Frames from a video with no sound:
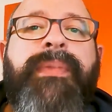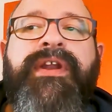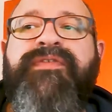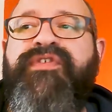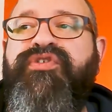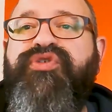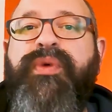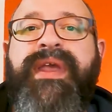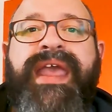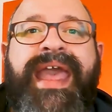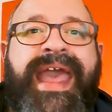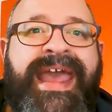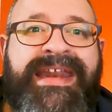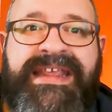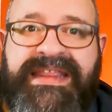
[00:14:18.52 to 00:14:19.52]
But if you're
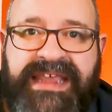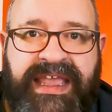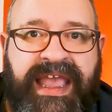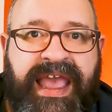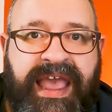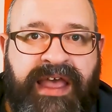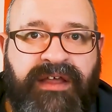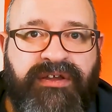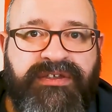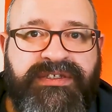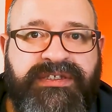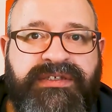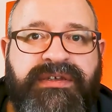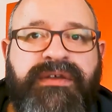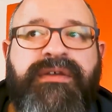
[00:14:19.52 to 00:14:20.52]
doing anything
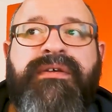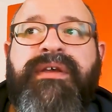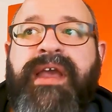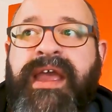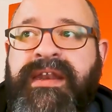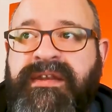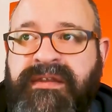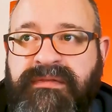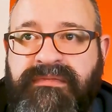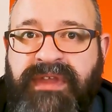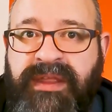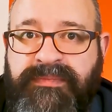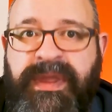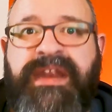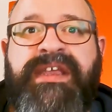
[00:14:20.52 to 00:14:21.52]
else, and
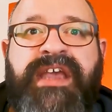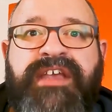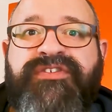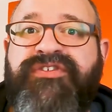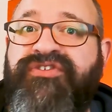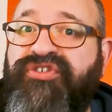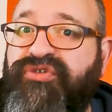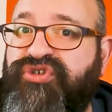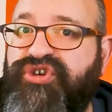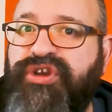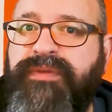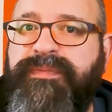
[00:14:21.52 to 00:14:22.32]
in many cases you